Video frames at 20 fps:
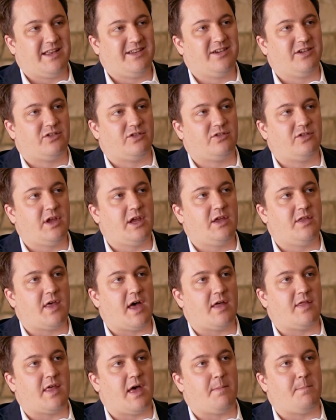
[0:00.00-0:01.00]
just see
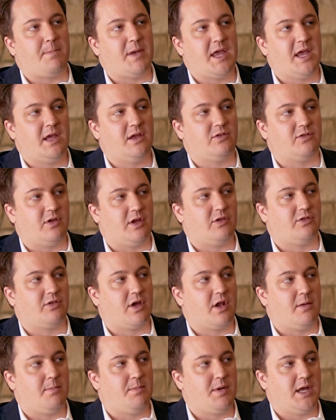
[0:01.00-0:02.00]
that peace is
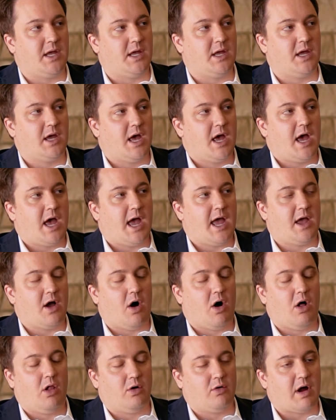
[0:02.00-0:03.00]
going to be a
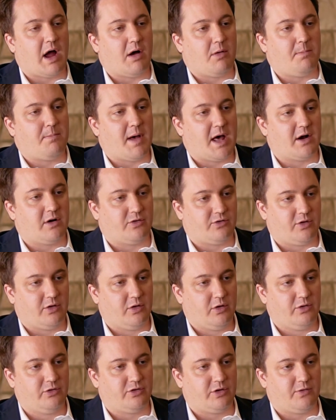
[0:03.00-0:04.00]
all-around better
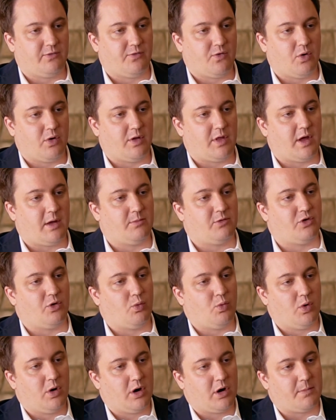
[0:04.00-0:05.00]
solution for them to
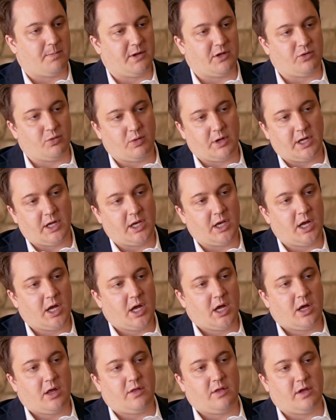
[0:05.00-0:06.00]
work between
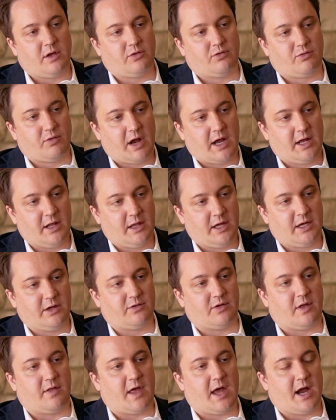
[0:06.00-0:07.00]
the
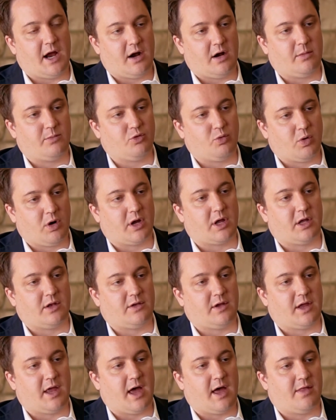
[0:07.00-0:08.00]
Israelis and the Arabs working
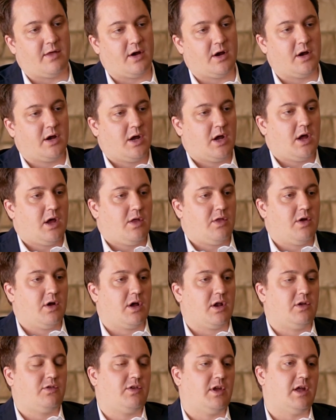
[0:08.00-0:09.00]
together, they're
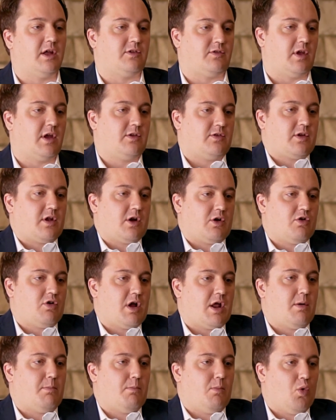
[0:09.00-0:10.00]
going to see it's going to
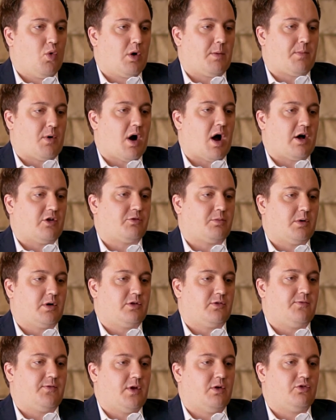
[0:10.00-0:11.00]
create a more
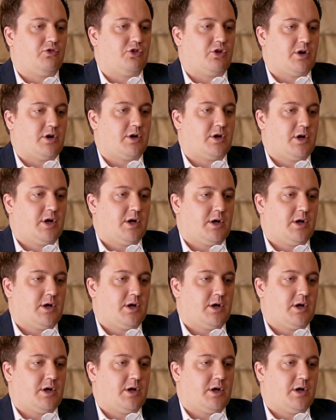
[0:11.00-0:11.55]
prosperous future.